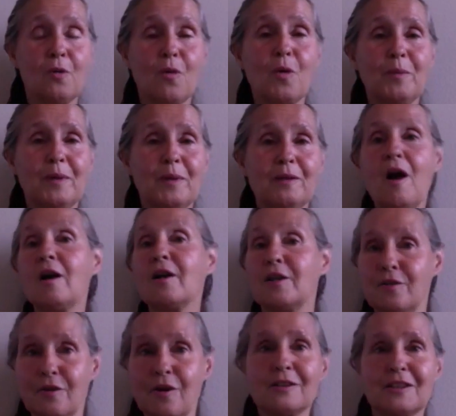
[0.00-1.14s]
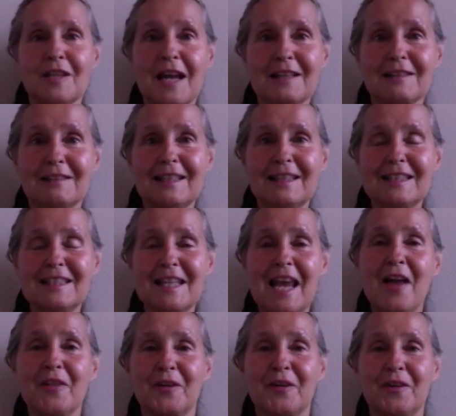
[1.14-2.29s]
won't be long and you're all cycling
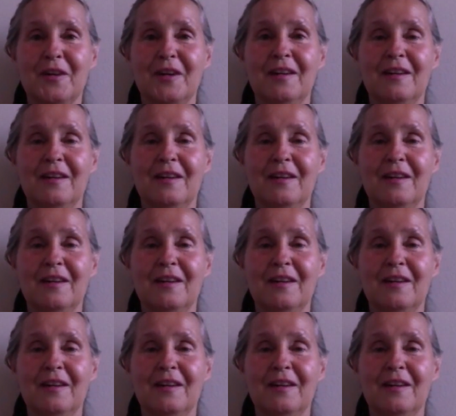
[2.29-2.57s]
together.